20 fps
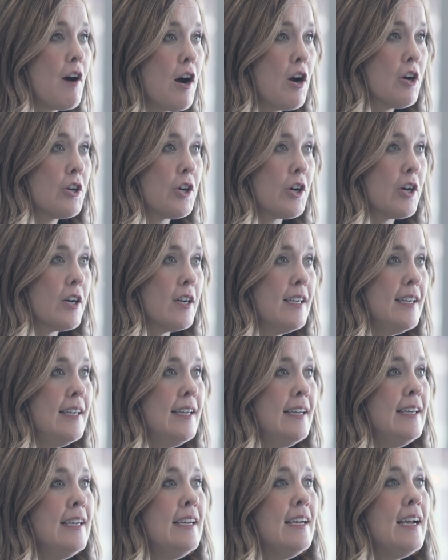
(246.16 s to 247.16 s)
hunger.
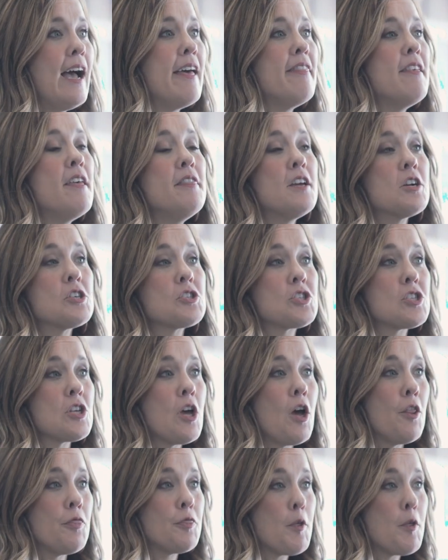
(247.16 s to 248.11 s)
And then there's